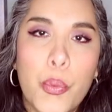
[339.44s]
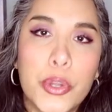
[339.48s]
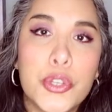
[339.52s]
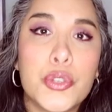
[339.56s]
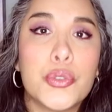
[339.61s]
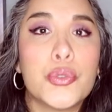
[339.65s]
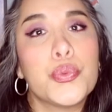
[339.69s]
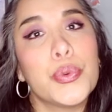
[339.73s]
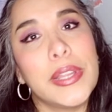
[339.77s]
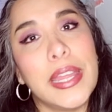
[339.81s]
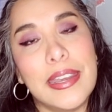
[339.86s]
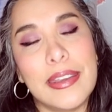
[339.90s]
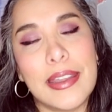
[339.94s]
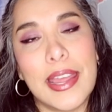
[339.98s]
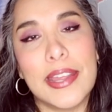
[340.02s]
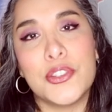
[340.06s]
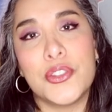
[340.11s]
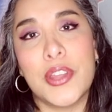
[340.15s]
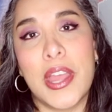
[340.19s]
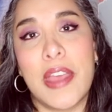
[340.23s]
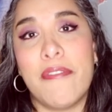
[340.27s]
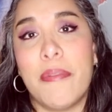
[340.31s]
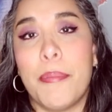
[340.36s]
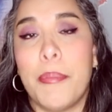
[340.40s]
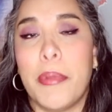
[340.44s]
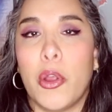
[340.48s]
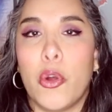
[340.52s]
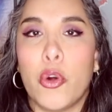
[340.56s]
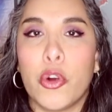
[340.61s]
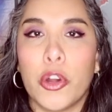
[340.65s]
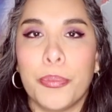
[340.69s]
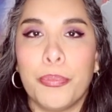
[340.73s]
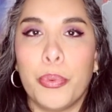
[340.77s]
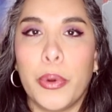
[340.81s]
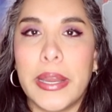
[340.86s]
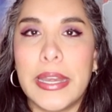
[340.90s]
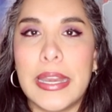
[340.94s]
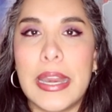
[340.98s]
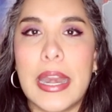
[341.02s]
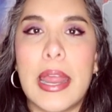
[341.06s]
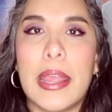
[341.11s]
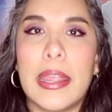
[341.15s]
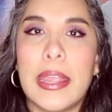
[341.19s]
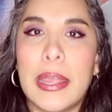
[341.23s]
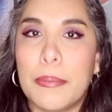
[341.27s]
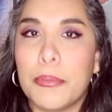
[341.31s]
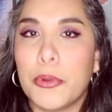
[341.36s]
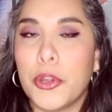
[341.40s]
which was really nice to have him incorporated.
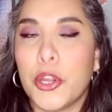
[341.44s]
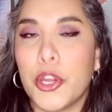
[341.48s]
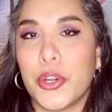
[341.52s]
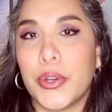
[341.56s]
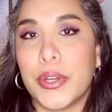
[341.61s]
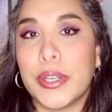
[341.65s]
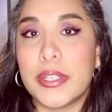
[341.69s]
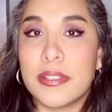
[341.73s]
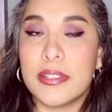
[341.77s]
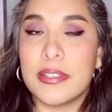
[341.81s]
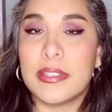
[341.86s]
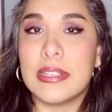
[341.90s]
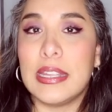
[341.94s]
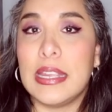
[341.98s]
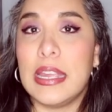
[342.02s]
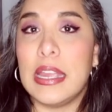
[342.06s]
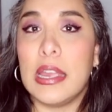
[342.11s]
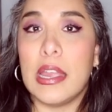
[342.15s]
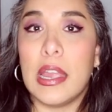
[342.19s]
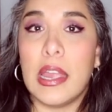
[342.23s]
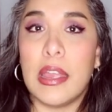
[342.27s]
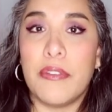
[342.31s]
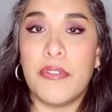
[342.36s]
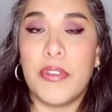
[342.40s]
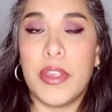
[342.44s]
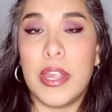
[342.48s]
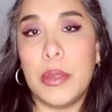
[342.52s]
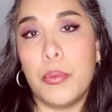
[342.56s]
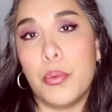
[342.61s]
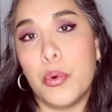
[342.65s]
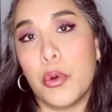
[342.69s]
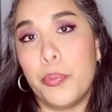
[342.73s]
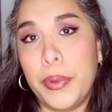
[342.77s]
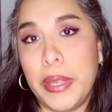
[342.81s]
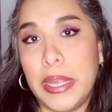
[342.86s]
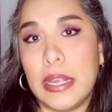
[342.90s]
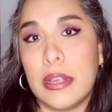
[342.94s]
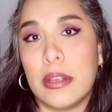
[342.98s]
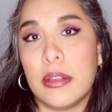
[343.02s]
I am curious to see if he will